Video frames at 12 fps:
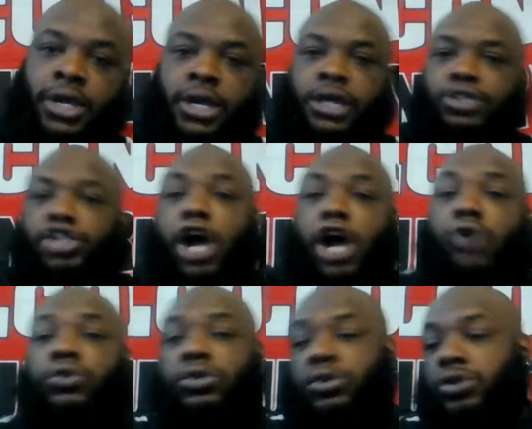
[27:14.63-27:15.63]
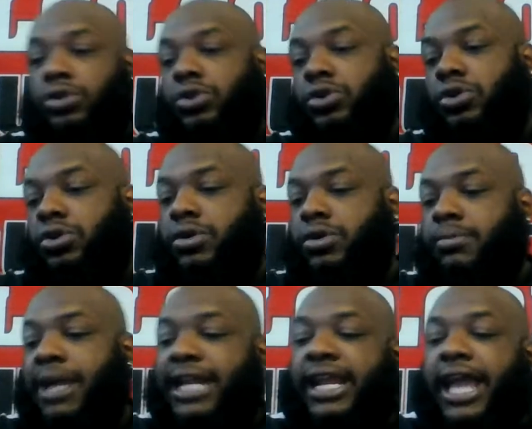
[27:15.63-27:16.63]
So
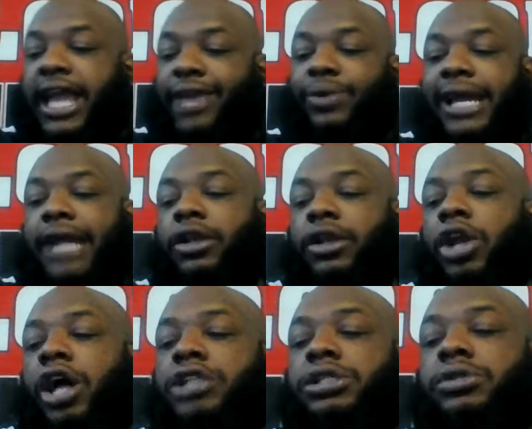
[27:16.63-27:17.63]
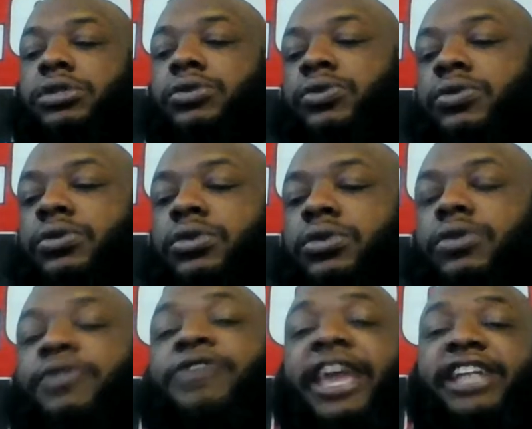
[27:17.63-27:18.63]
Monday night, we got Las
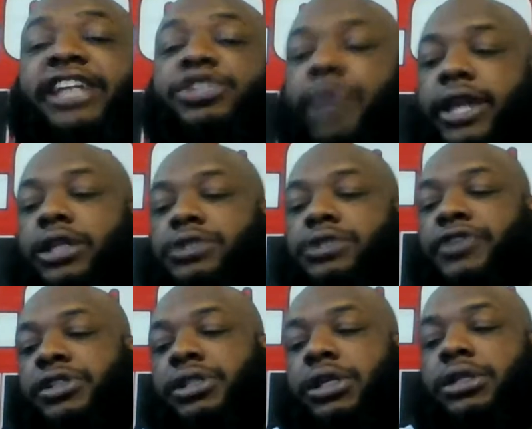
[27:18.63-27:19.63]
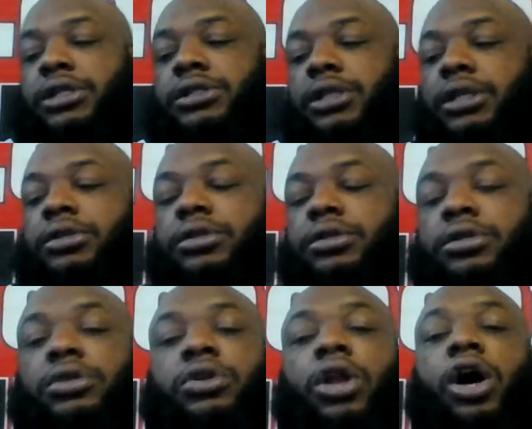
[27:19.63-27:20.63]
Vegas Raiders versus
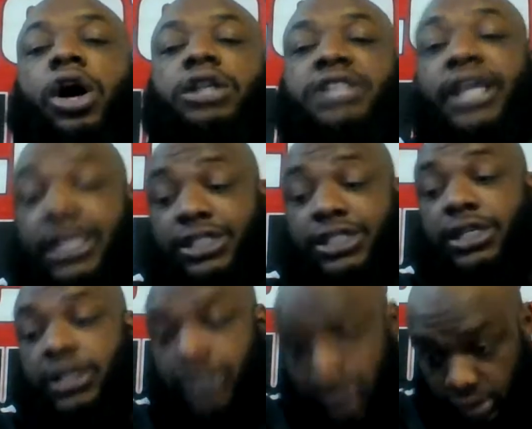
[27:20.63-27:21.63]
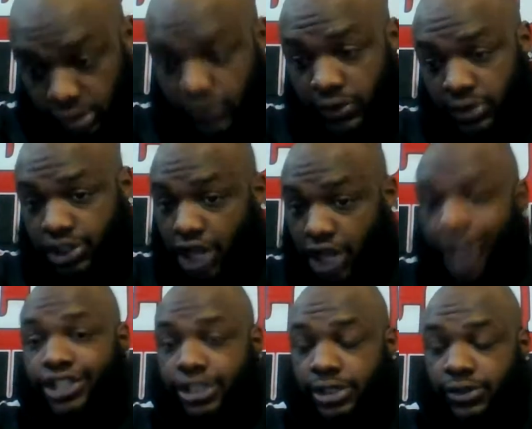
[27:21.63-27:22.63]
Los Angeles
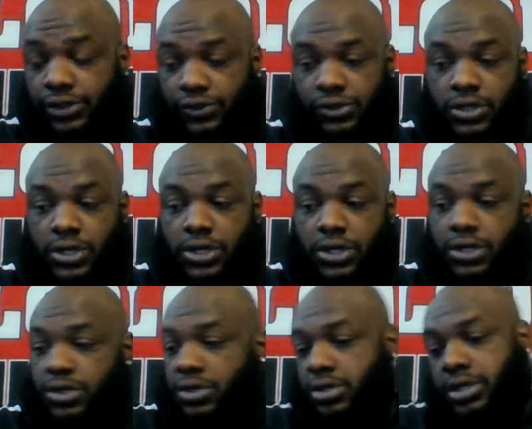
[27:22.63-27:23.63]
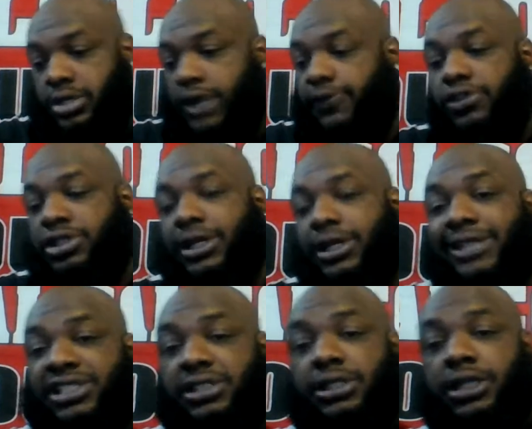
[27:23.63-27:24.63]
Chargers. And unfortunately, that's
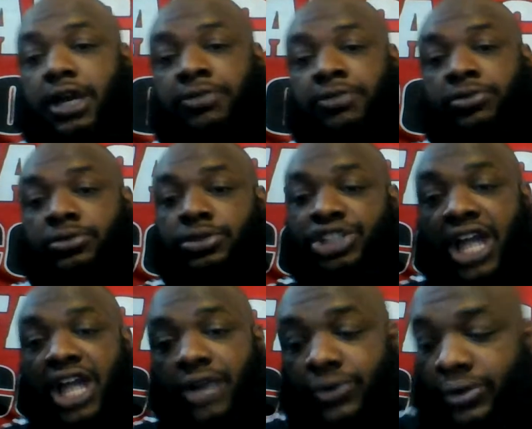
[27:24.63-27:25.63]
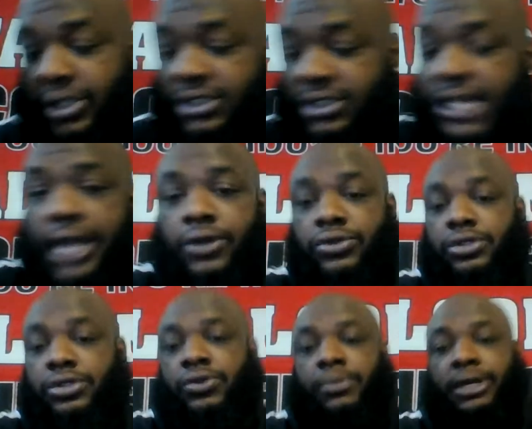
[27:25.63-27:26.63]
just a dub. John Gruden is not
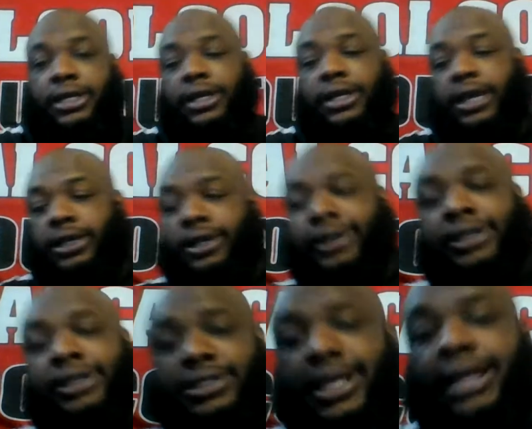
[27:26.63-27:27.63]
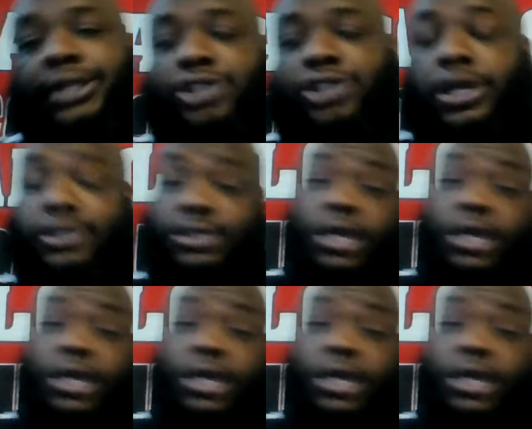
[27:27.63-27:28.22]
losing on Monday night against the LA Chargers.